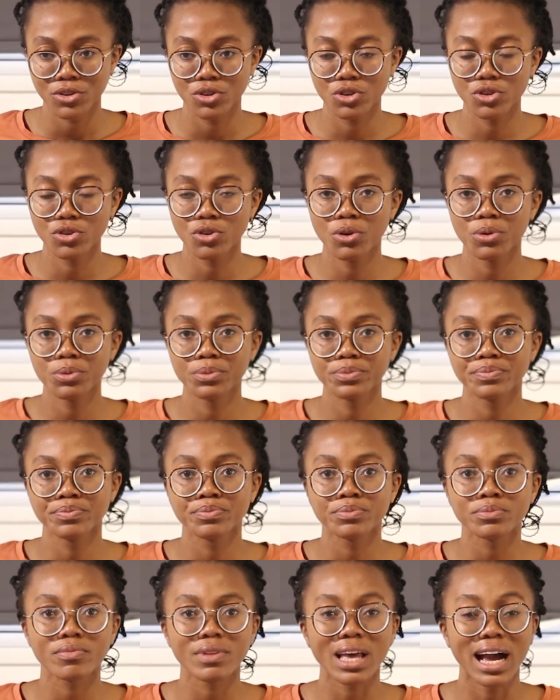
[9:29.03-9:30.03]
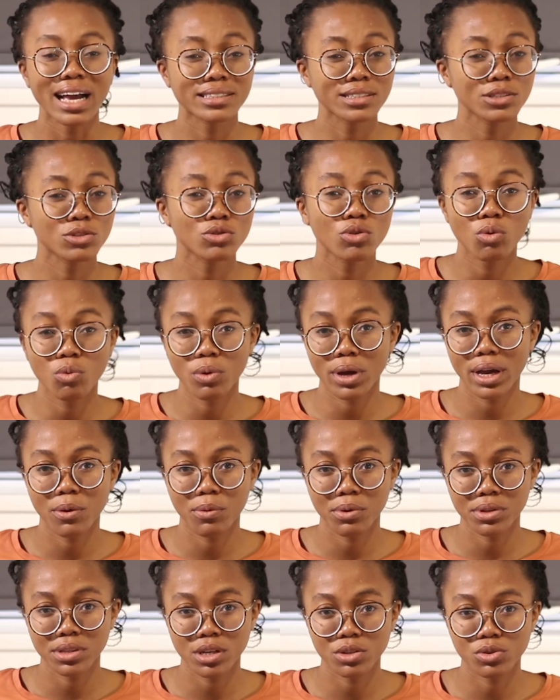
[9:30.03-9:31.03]
you know, I didn't know where
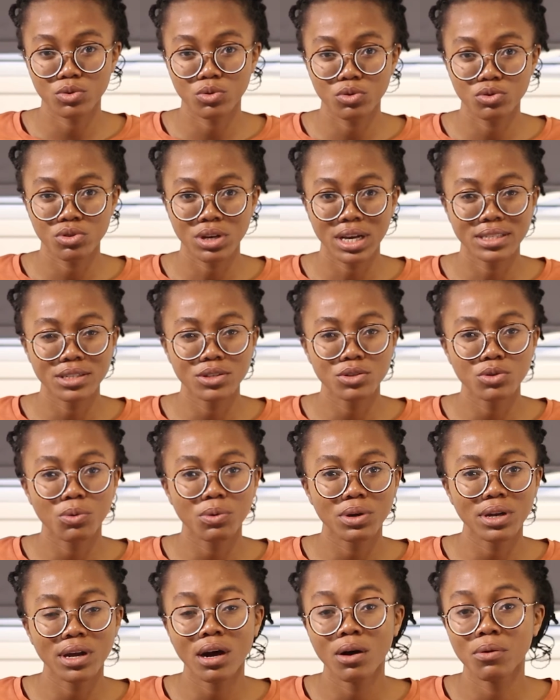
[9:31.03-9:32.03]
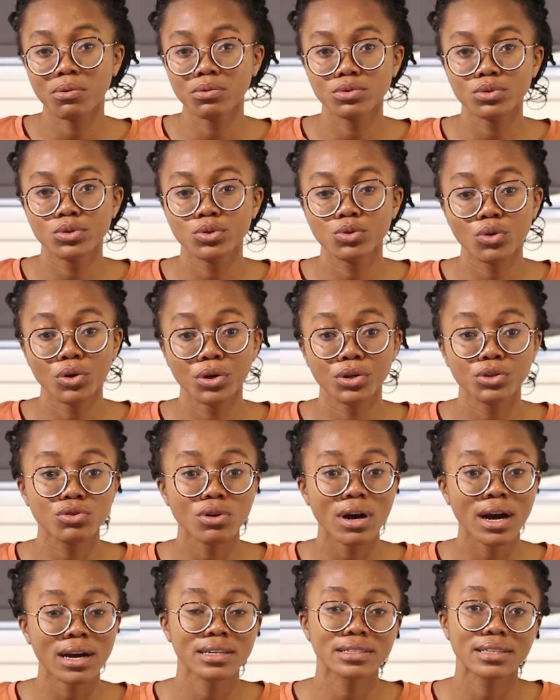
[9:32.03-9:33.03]
I wanted to go to. I didn't know whether I wanted to go
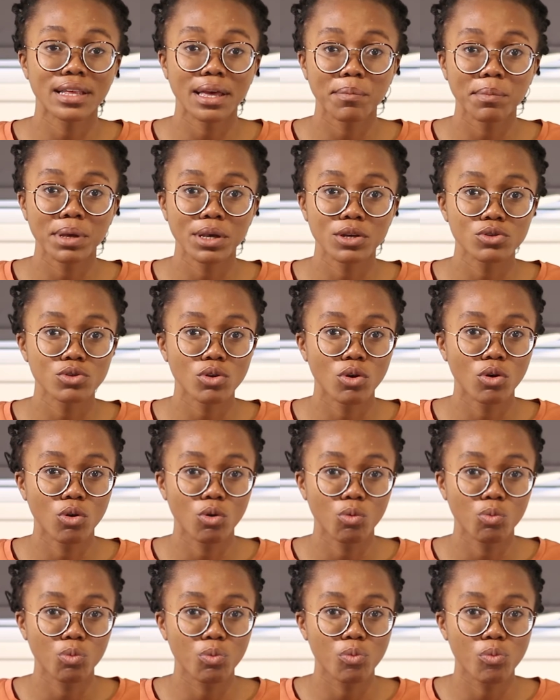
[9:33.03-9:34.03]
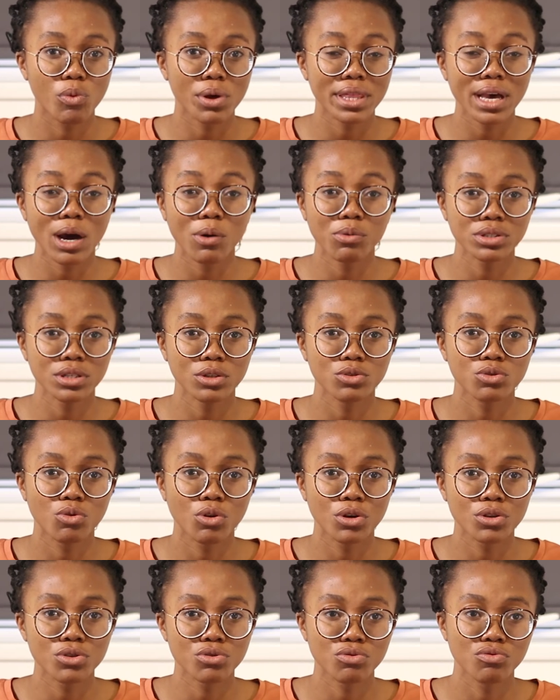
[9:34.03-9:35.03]
into academics or whether I wanted to
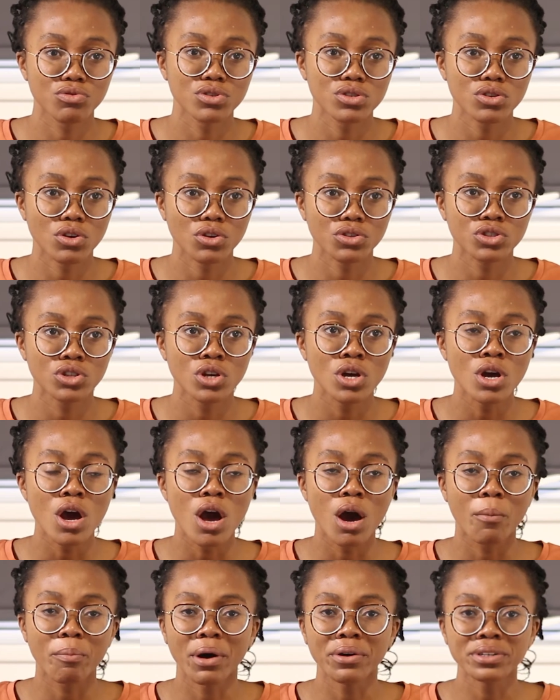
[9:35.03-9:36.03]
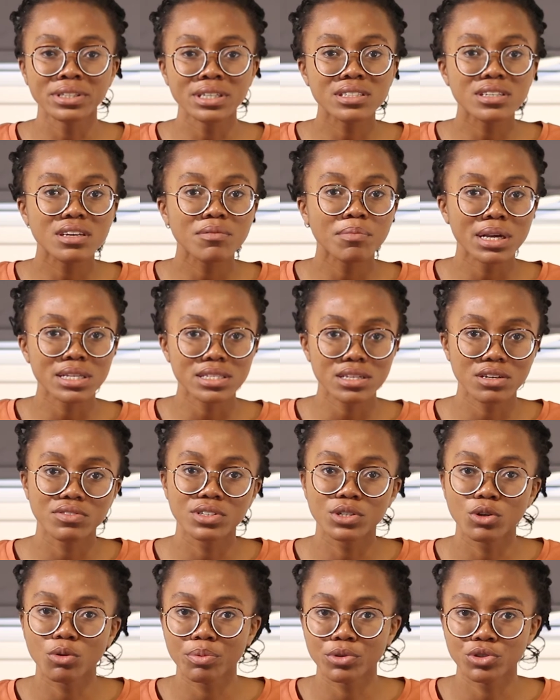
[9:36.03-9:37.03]
go into research. But I wanted to give myself
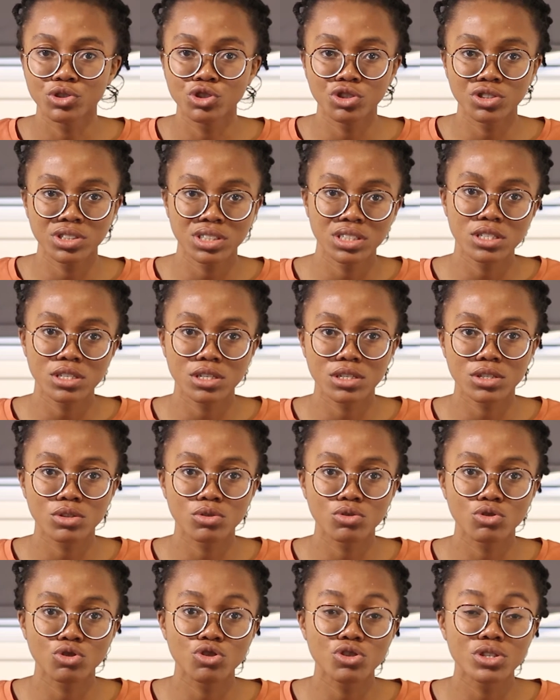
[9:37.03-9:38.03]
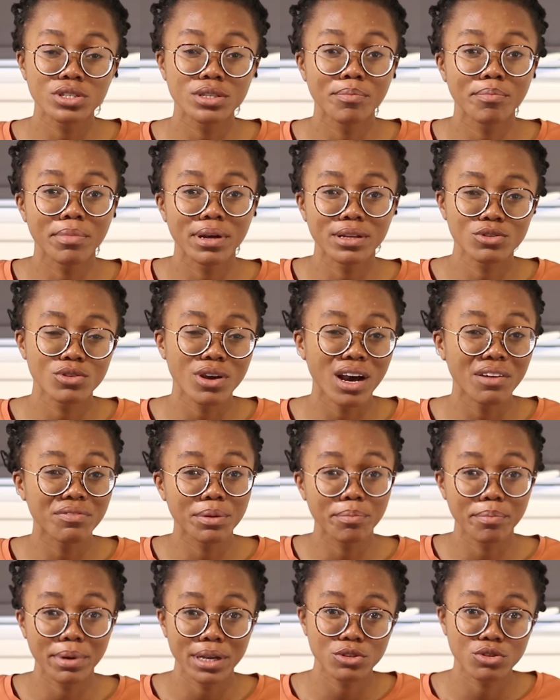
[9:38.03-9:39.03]
an opportunity to choose the to
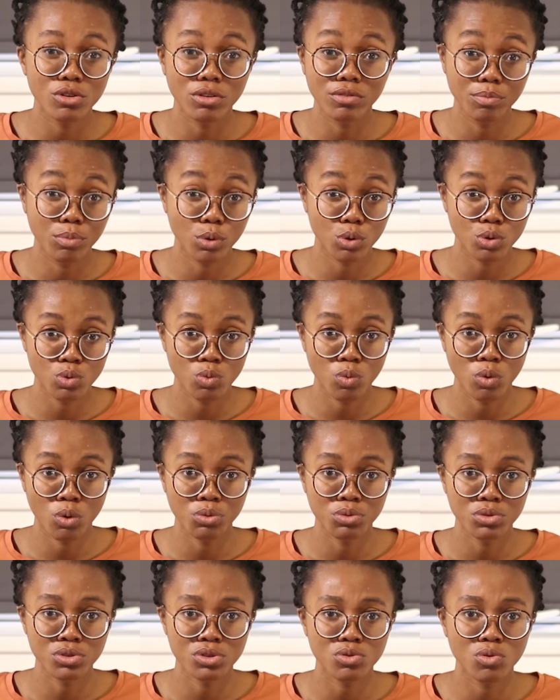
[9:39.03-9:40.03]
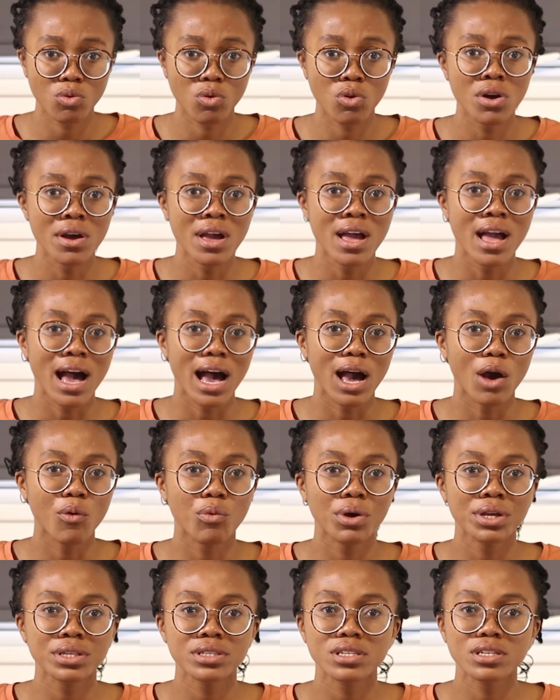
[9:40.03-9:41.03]
have the best of both worlds. So I
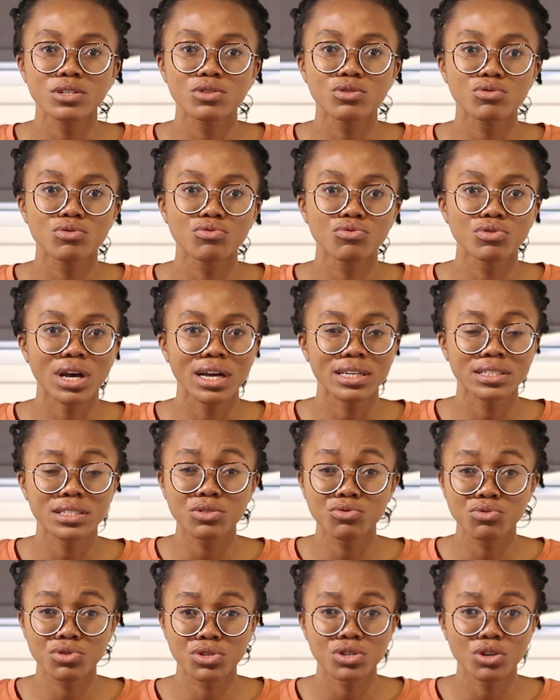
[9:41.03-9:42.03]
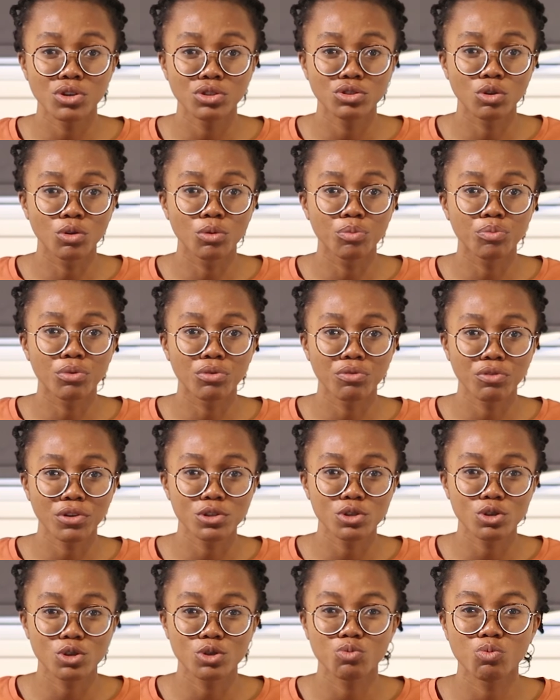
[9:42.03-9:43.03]
went into I did research on
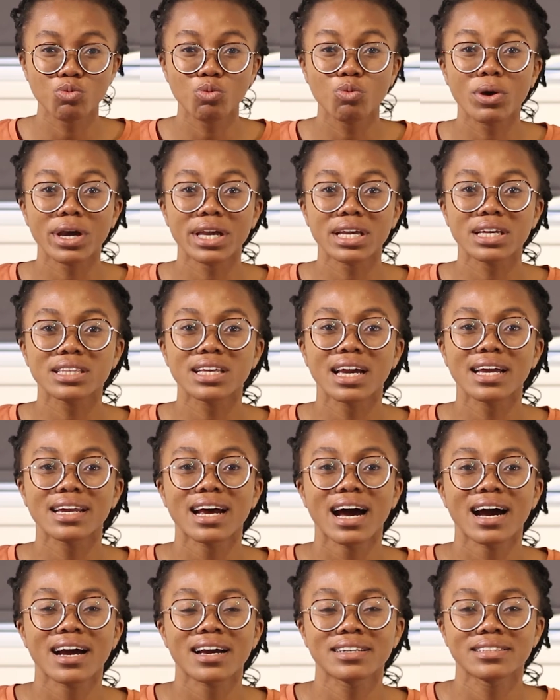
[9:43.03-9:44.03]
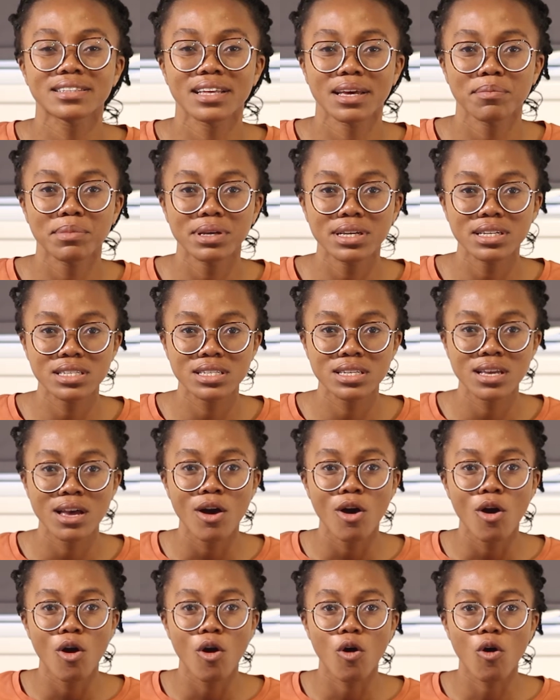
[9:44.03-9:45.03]
professors who were either in academics
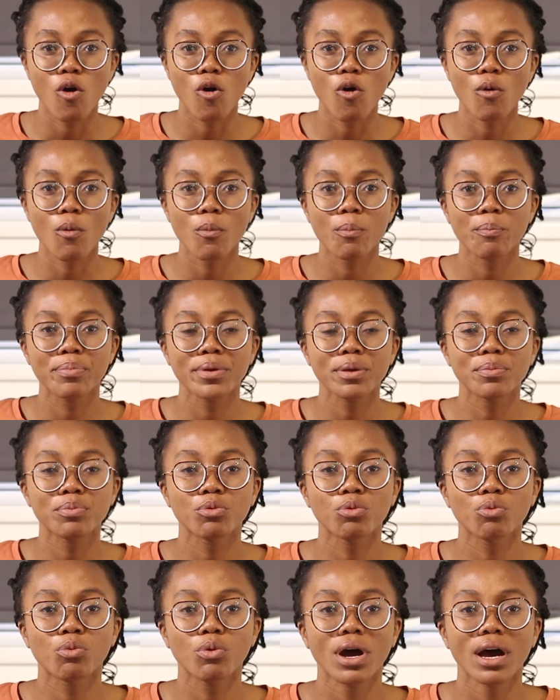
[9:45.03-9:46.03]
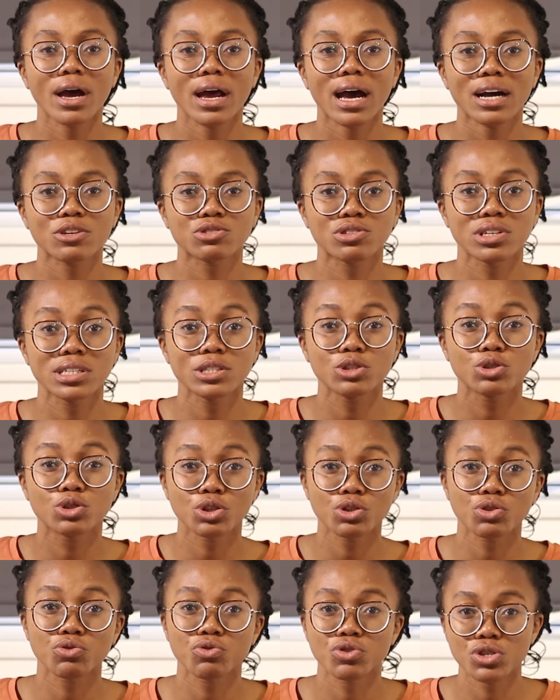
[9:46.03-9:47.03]
or people who were actually
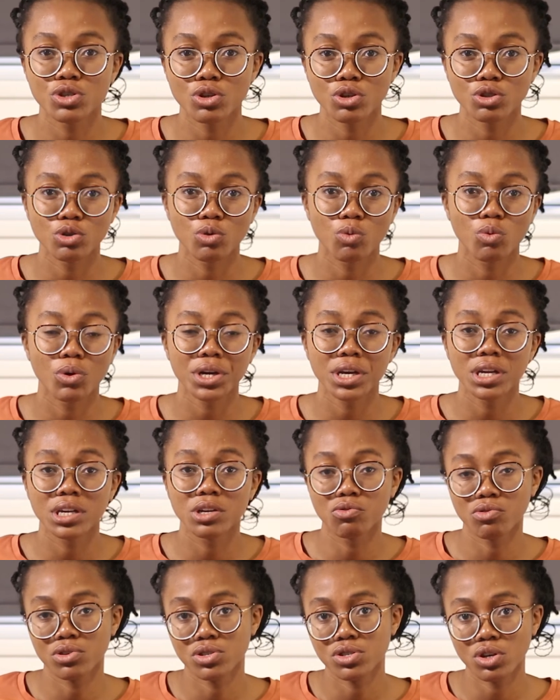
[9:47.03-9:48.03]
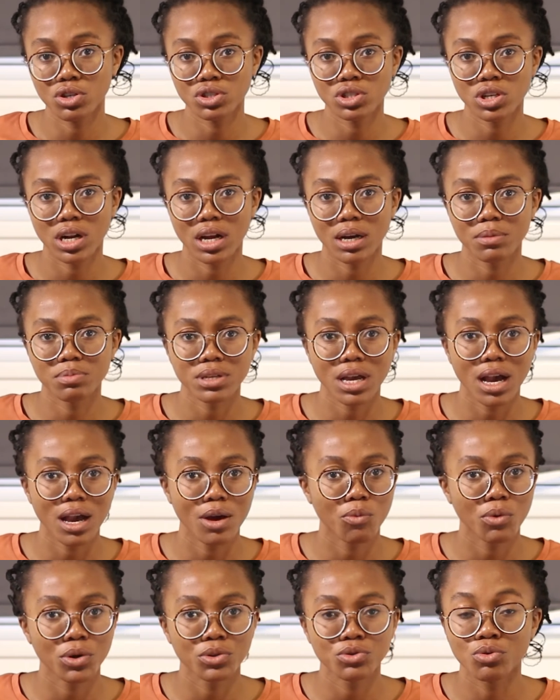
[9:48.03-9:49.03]
doing research or working in research labs.
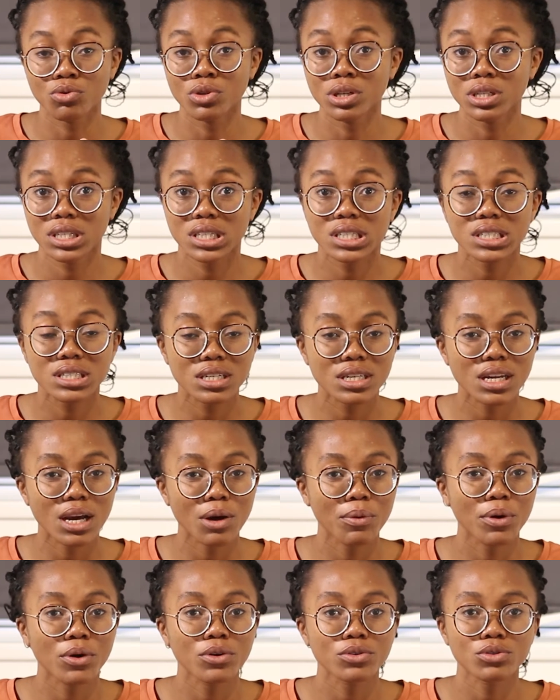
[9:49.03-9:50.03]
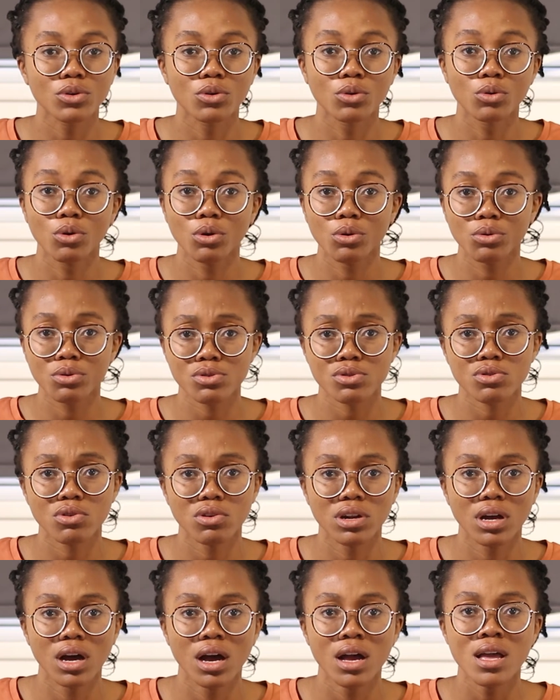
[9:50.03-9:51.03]
I went on LinkedIn, I went on Google
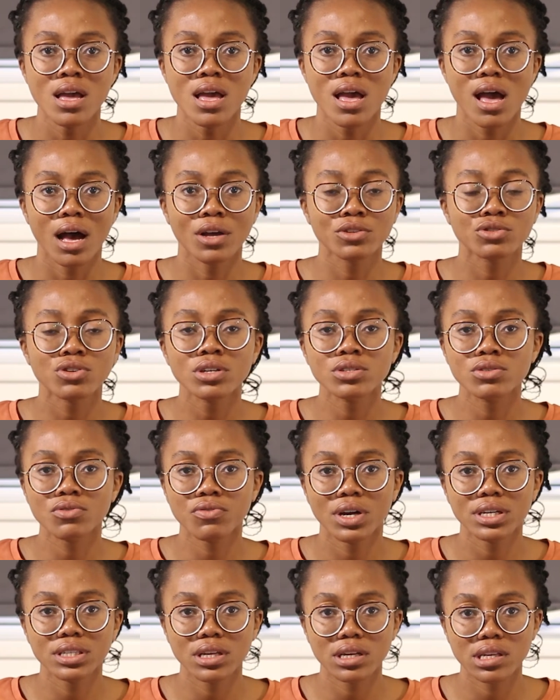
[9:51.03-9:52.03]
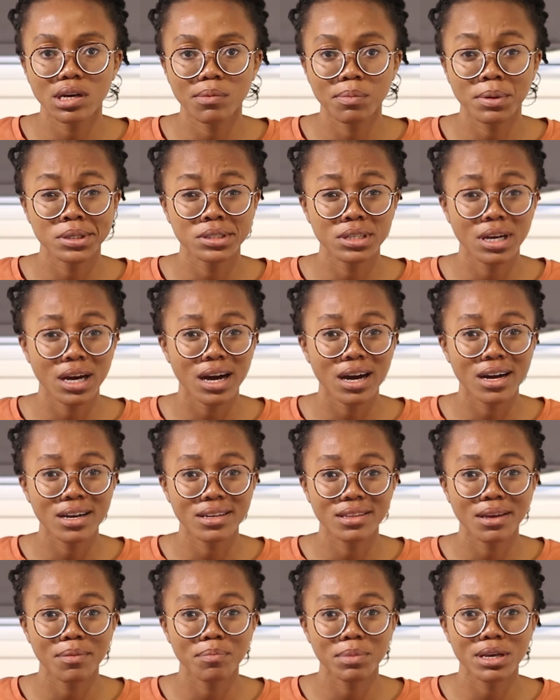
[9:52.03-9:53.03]
Scholar and tried to find out about their
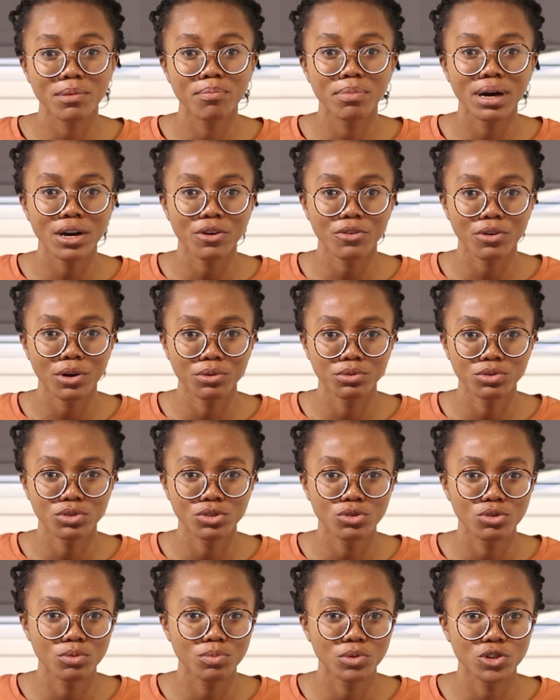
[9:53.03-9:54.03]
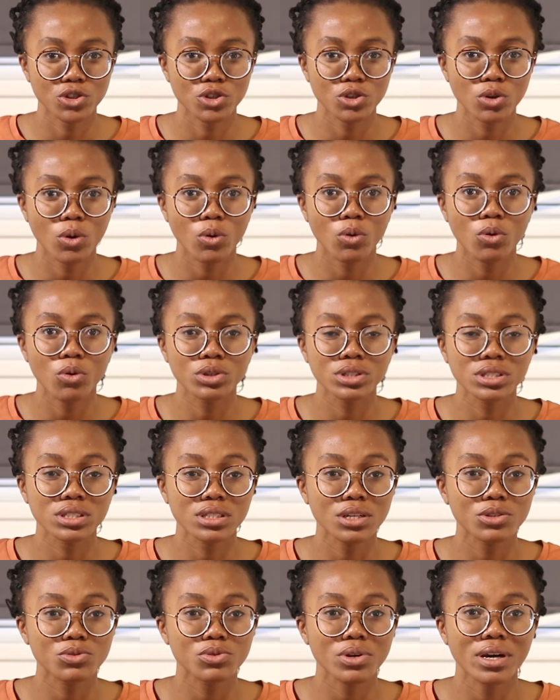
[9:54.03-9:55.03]
academic backgrounds to be sure, oh, did
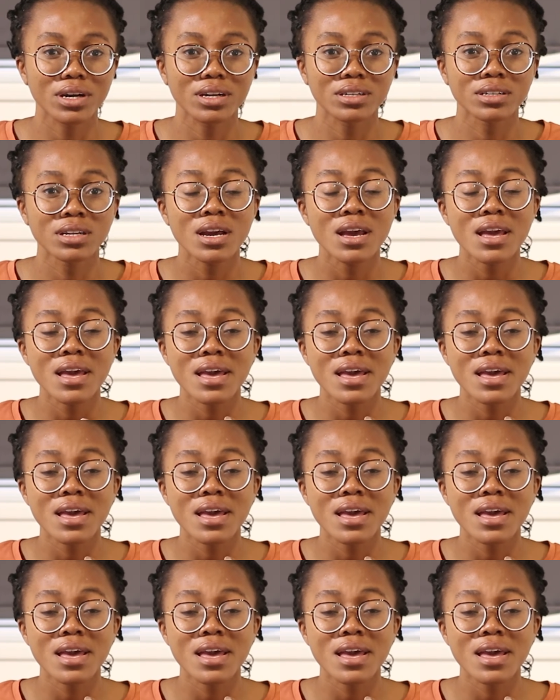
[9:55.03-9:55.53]
they do a